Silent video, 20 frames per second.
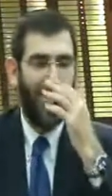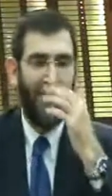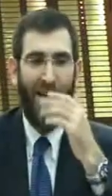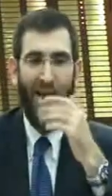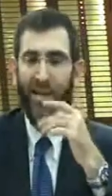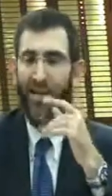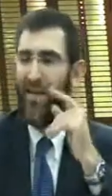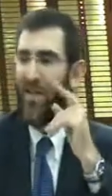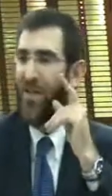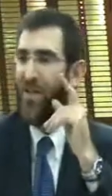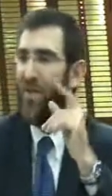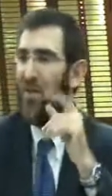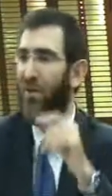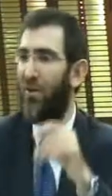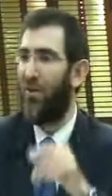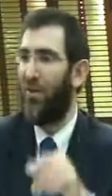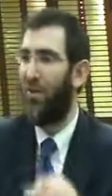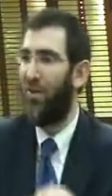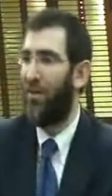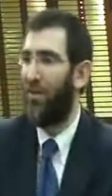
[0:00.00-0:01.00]
Is that an
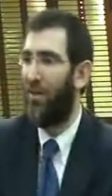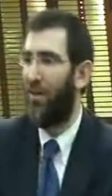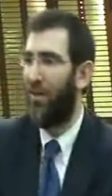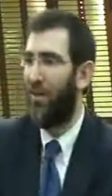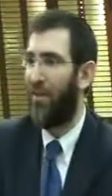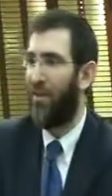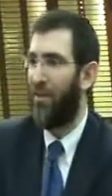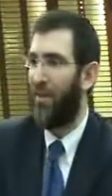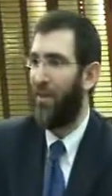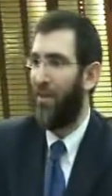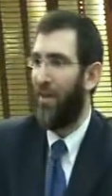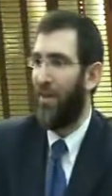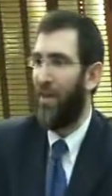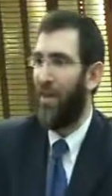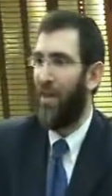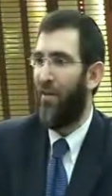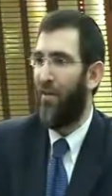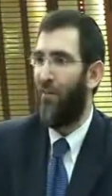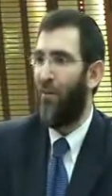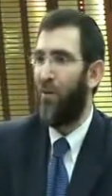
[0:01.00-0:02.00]
insult?
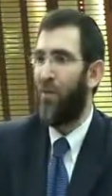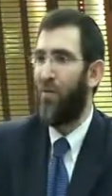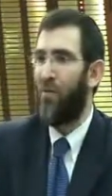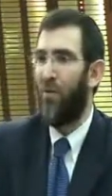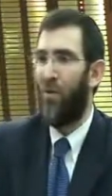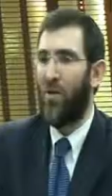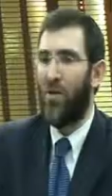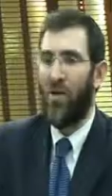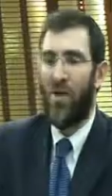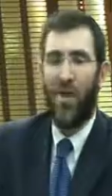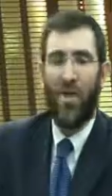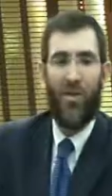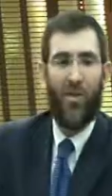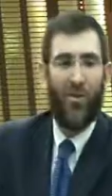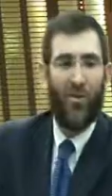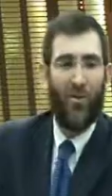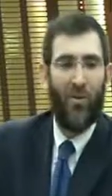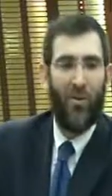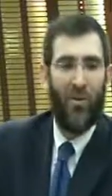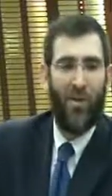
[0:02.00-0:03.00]
If a person were to say
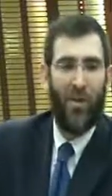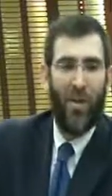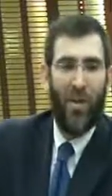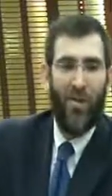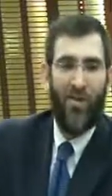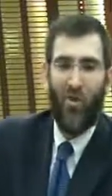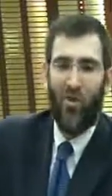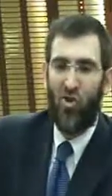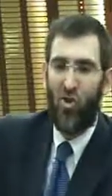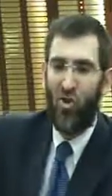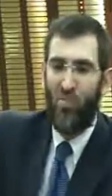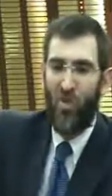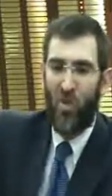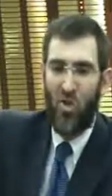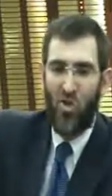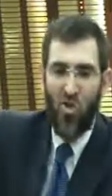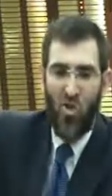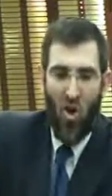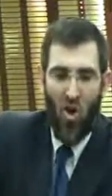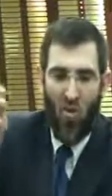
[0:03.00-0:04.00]
to you, there should
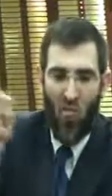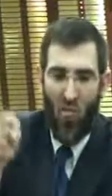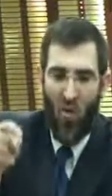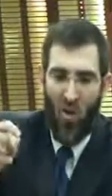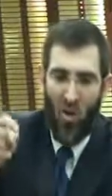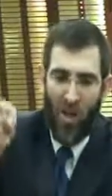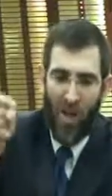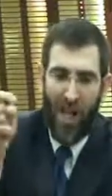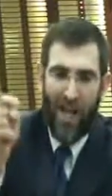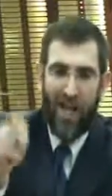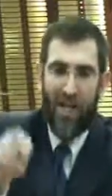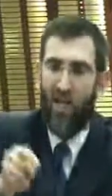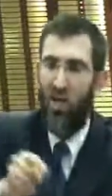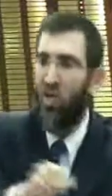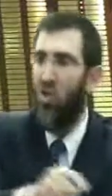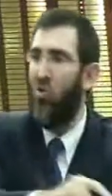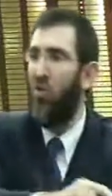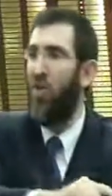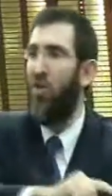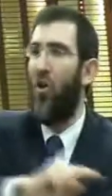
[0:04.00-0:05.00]
be no more like
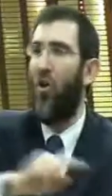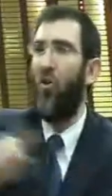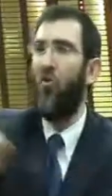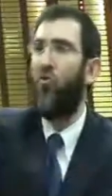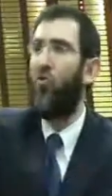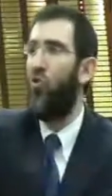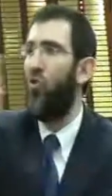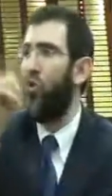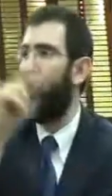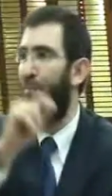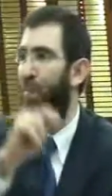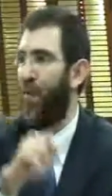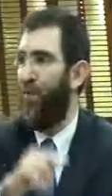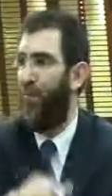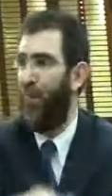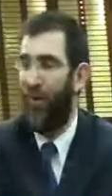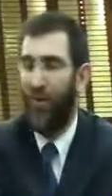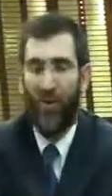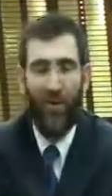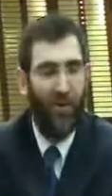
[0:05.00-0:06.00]
you in the whole Jewish
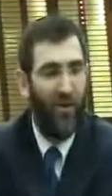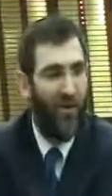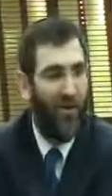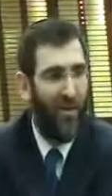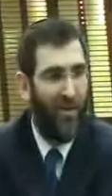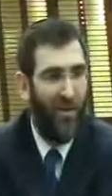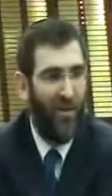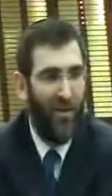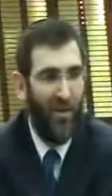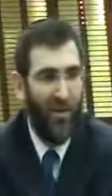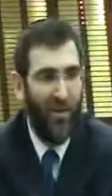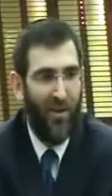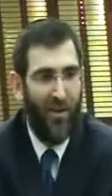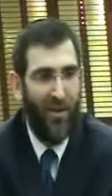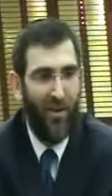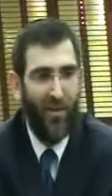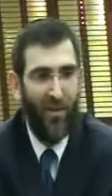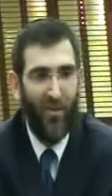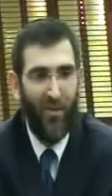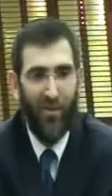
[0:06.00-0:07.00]
people,
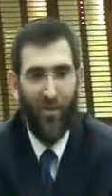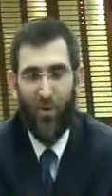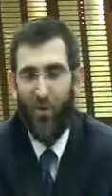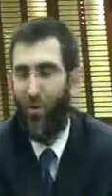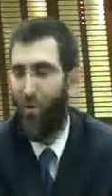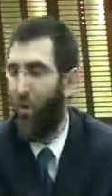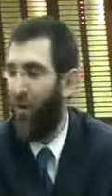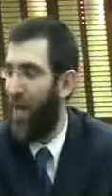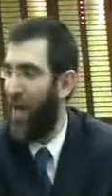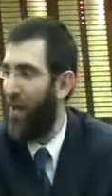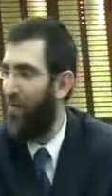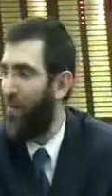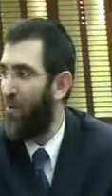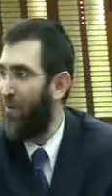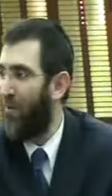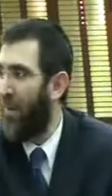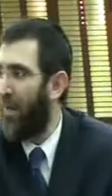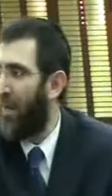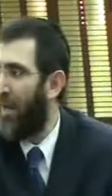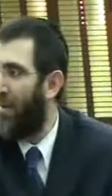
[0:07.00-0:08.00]
would you feel
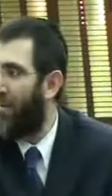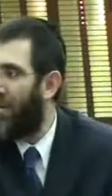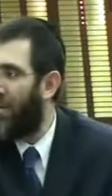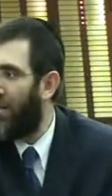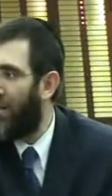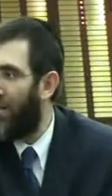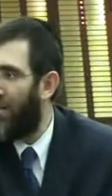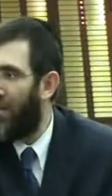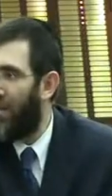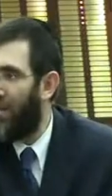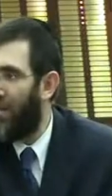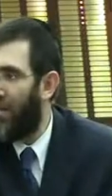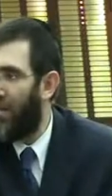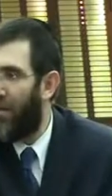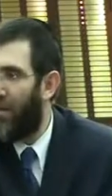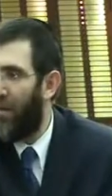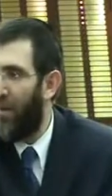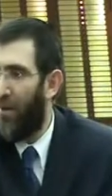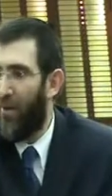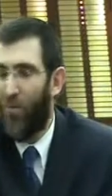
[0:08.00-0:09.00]
happy with that comment?
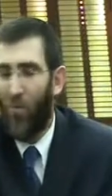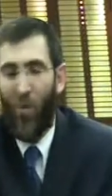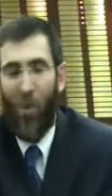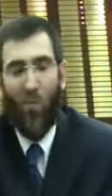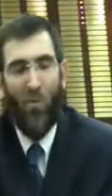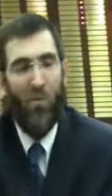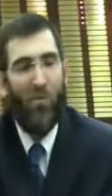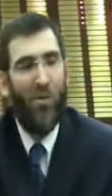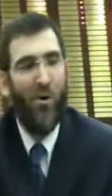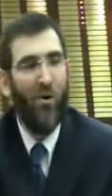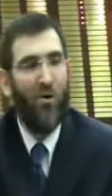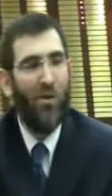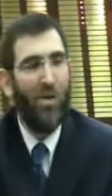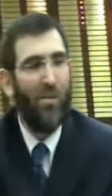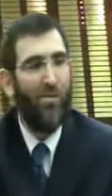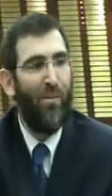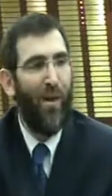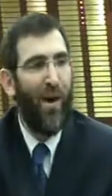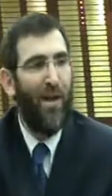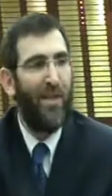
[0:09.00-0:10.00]
What would be your
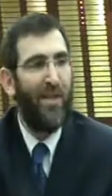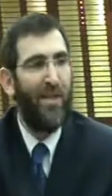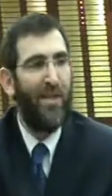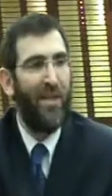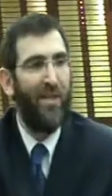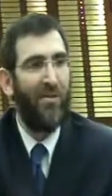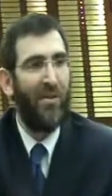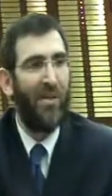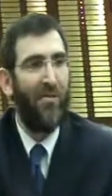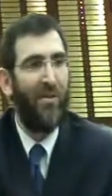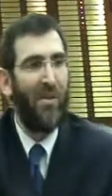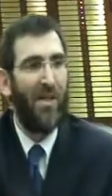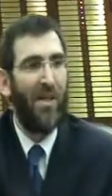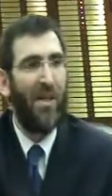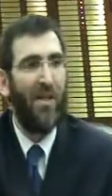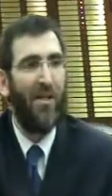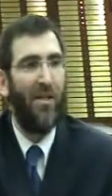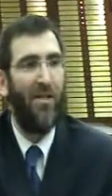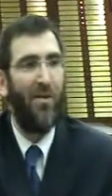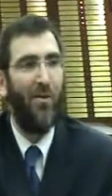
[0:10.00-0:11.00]
response if someone
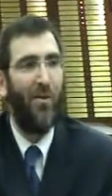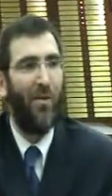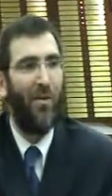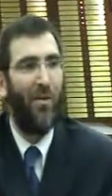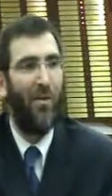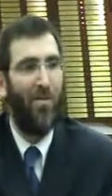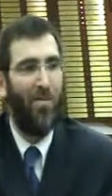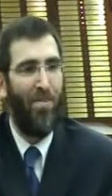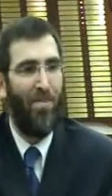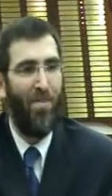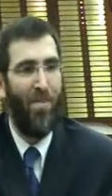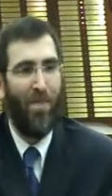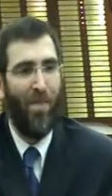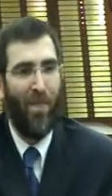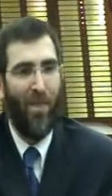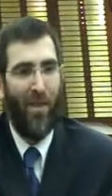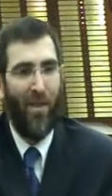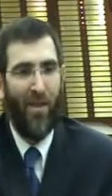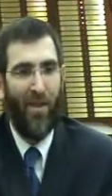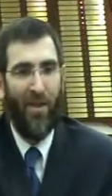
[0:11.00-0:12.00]
said it to you?
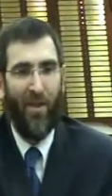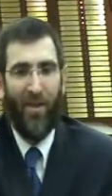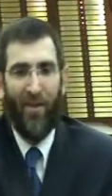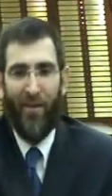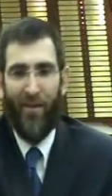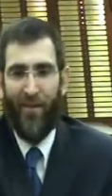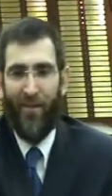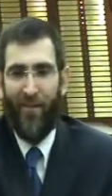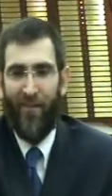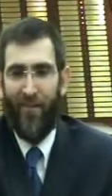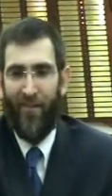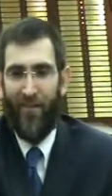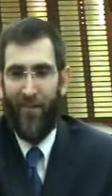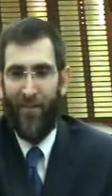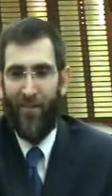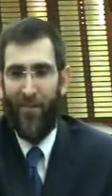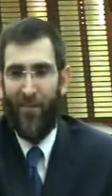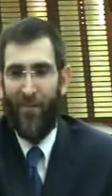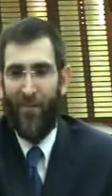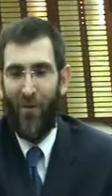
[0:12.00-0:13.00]
There is no like
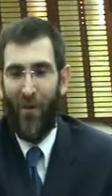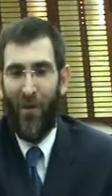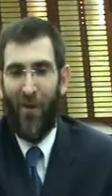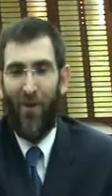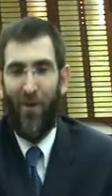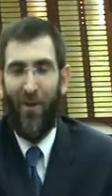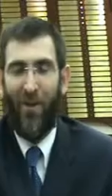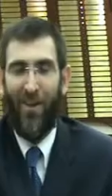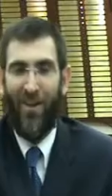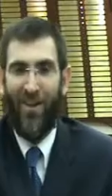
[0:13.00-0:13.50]
you. Well,